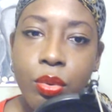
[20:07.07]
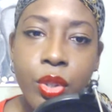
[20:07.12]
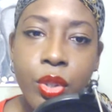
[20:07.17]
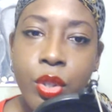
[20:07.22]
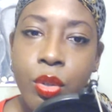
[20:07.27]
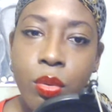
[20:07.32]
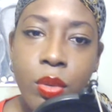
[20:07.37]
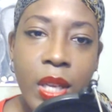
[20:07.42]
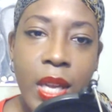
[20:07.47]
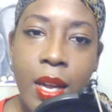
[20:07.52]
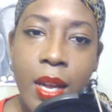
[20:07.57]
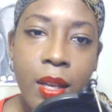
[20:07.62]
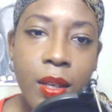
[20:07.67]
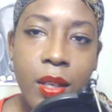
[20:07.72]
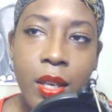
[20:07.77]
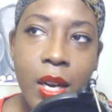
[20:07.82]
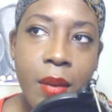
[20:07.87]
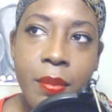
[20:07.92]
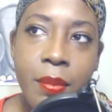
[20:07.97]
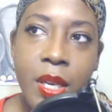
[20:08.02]
you
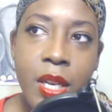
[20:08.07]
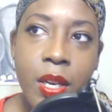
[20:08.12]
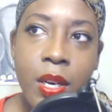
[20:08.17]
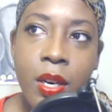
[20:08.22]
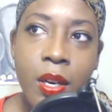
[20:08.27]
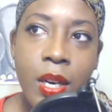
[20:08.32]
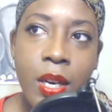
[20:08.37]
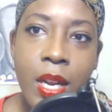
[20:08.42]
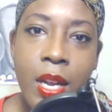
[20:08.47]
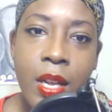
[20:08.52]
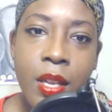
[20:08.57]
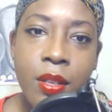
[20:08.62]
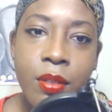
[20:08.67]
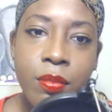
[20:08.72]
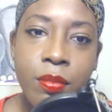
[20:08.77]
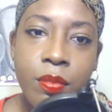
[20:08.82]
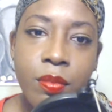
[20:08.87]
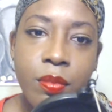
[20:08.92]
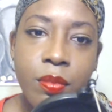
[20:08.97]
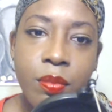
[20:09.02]
can't come here
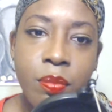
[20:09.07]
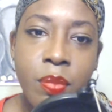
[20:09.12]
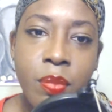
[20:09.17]
and